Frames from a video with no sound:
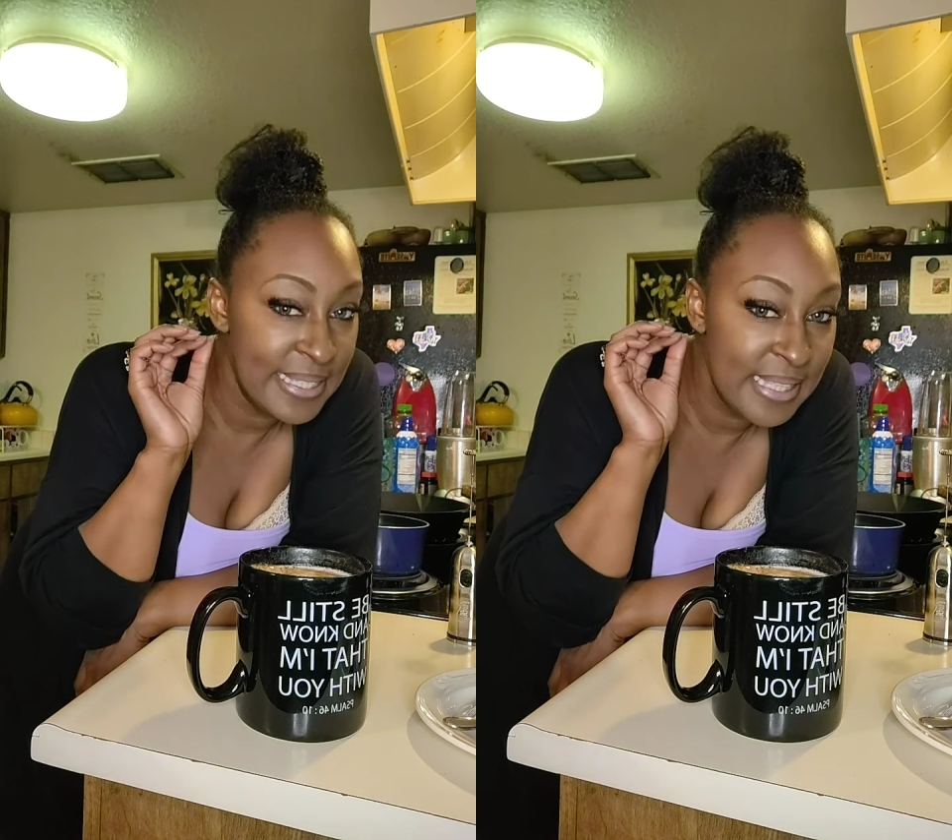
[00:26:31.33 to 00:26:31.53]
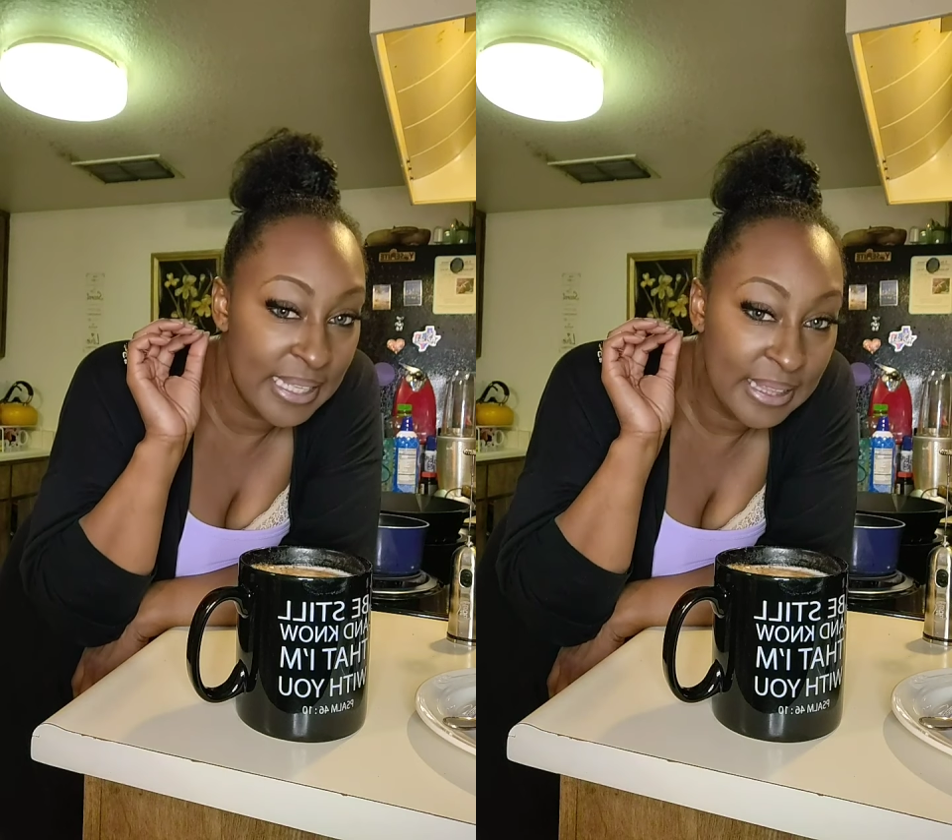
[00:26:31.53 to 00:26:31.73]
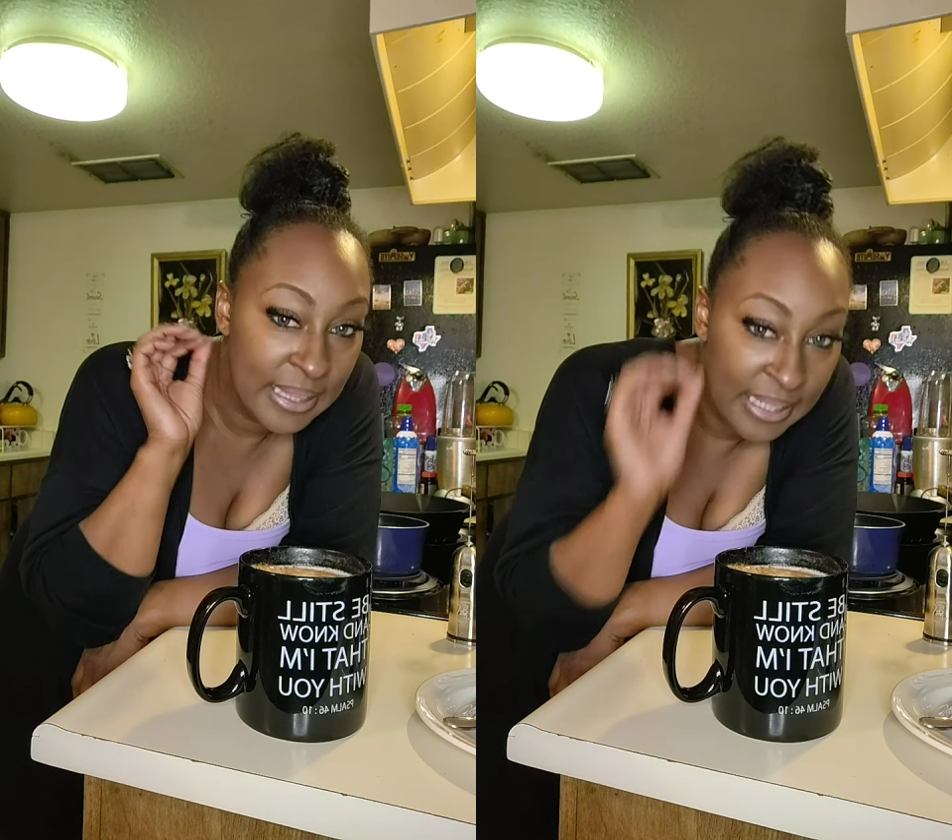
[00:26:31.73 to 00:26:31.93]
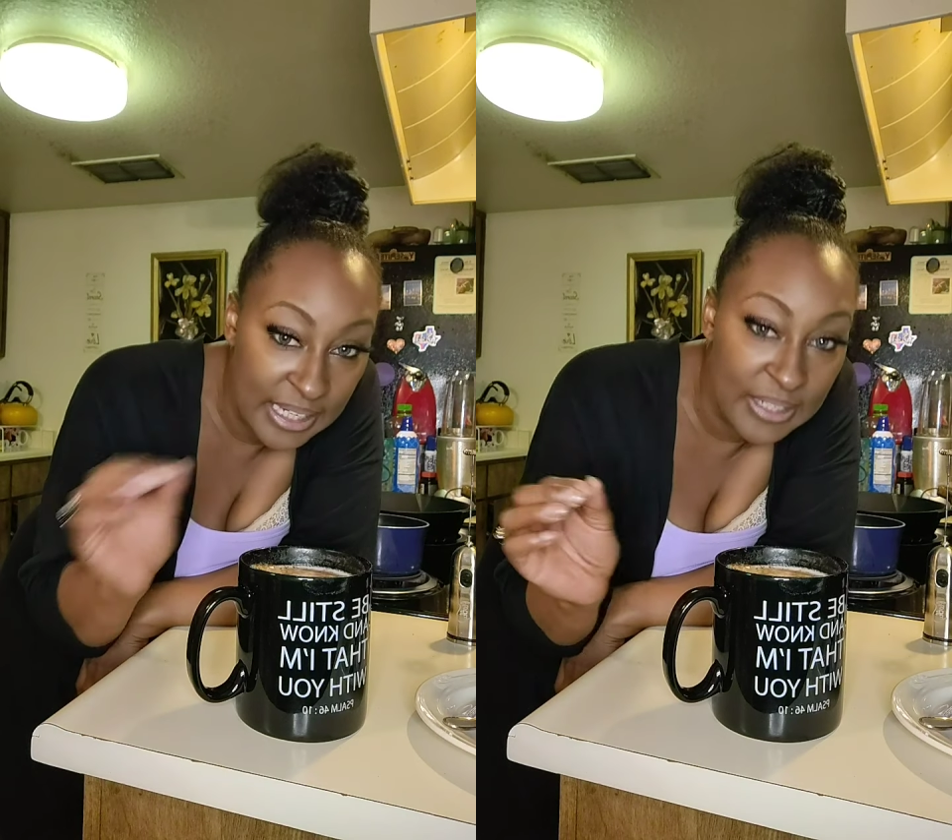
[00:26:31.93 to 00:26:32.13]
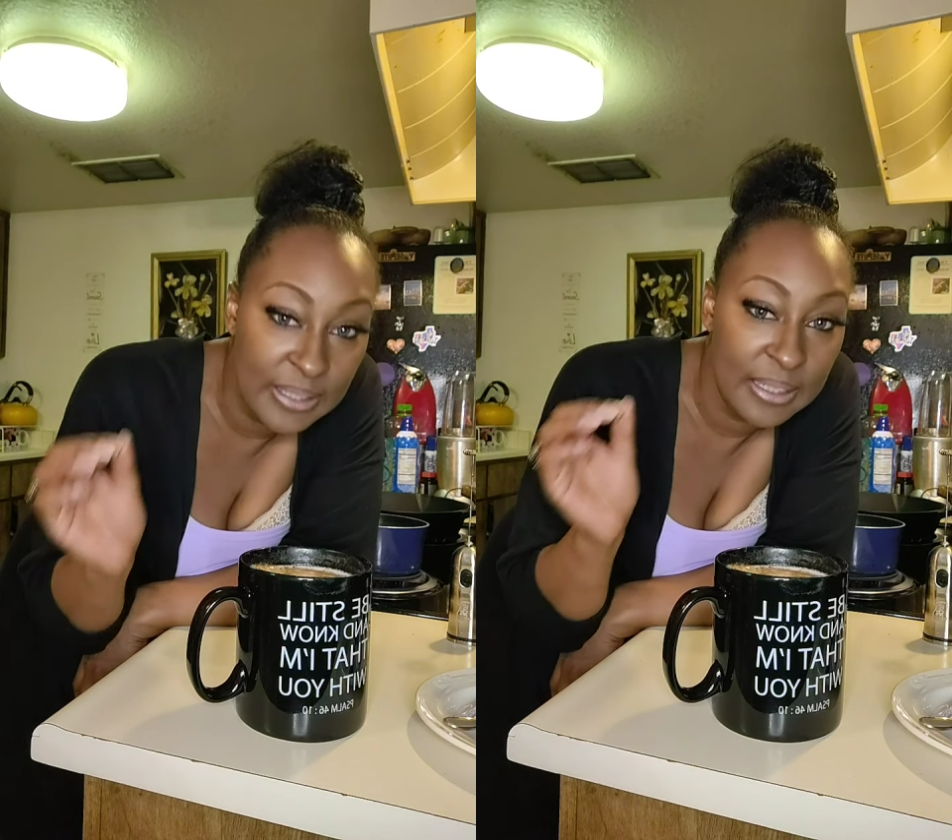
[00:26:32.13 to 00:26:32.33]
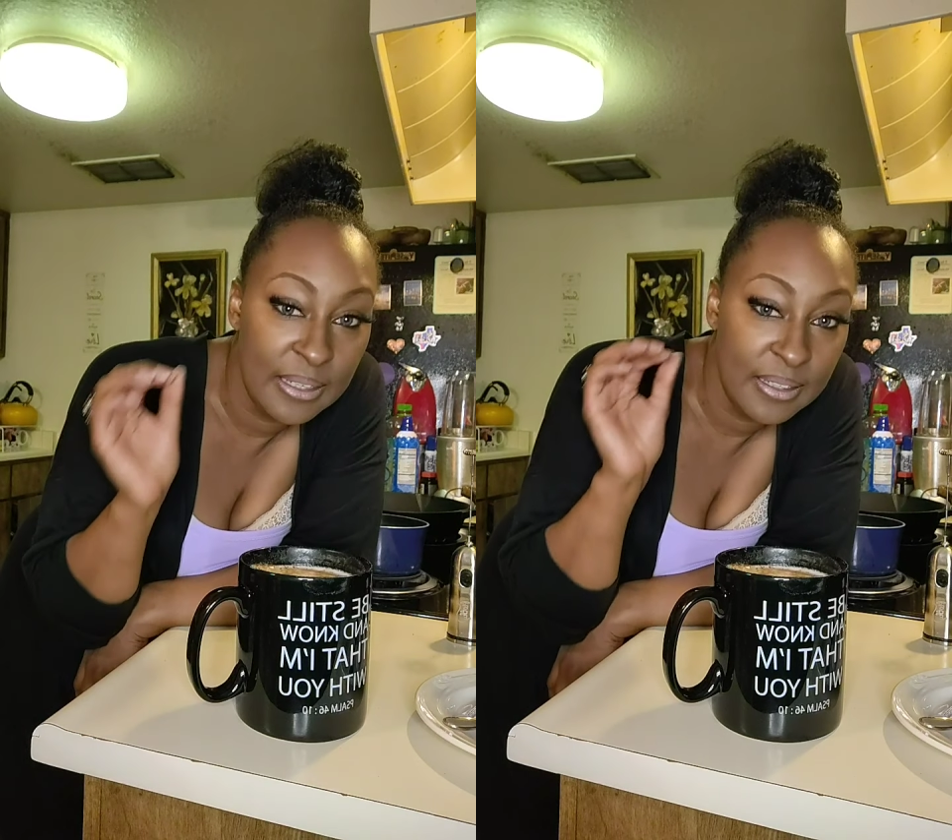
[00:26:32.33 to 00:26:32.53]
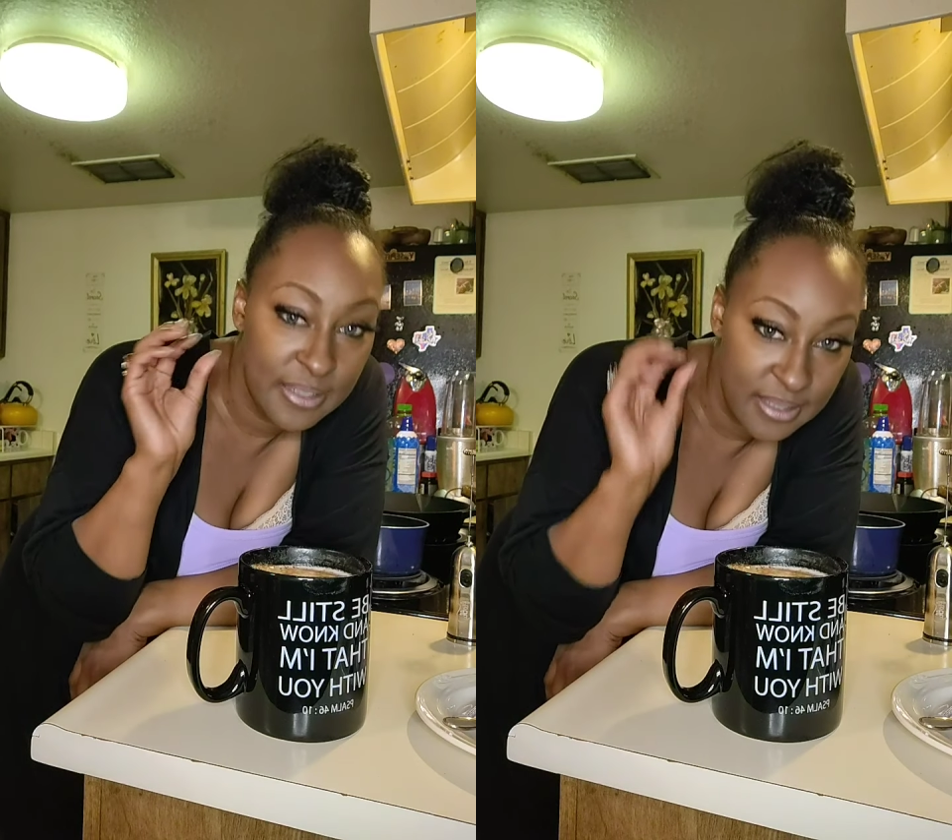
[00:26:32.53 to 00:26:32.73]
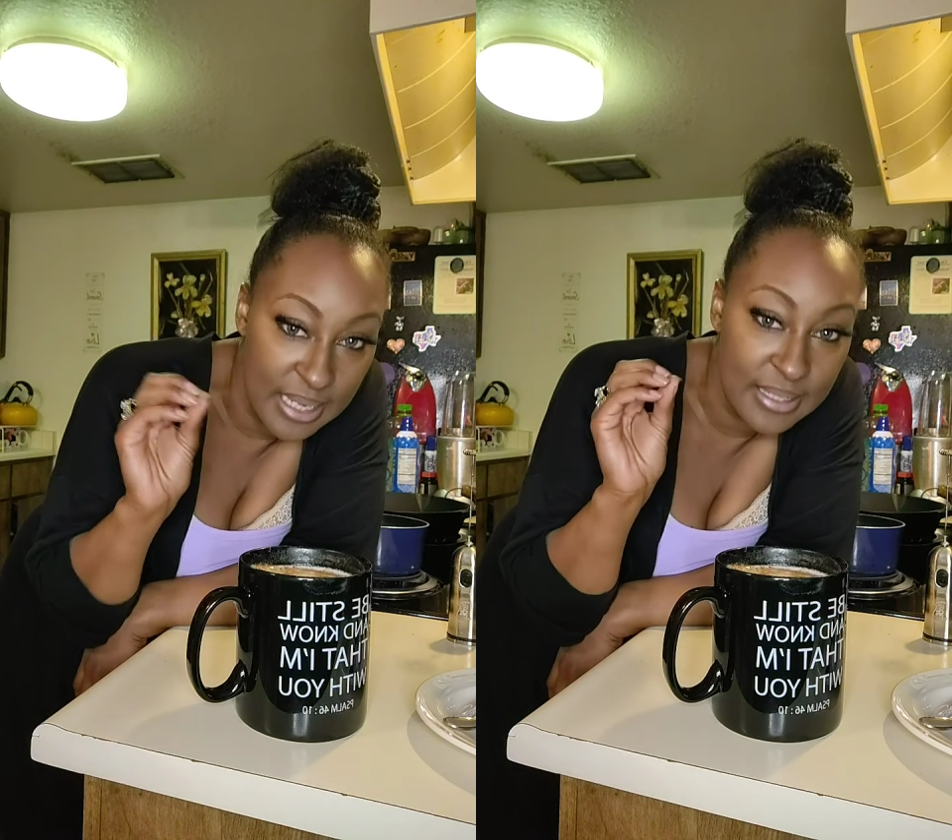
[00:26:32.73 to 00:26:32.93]
legal
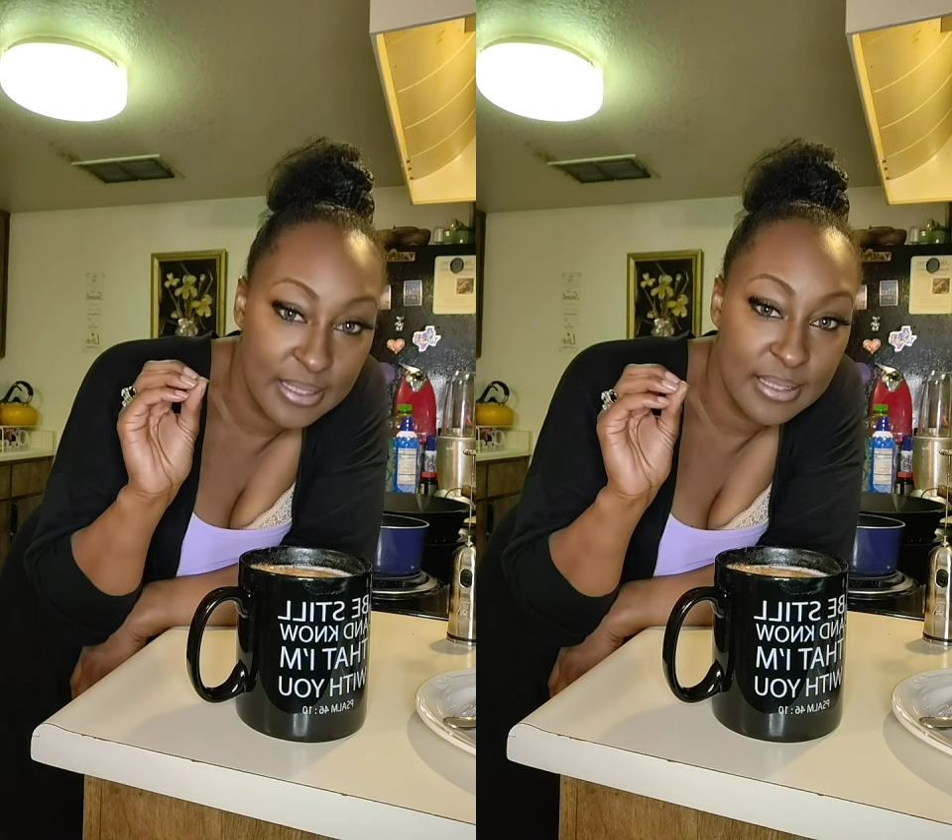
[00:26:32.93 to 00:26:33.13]
sense.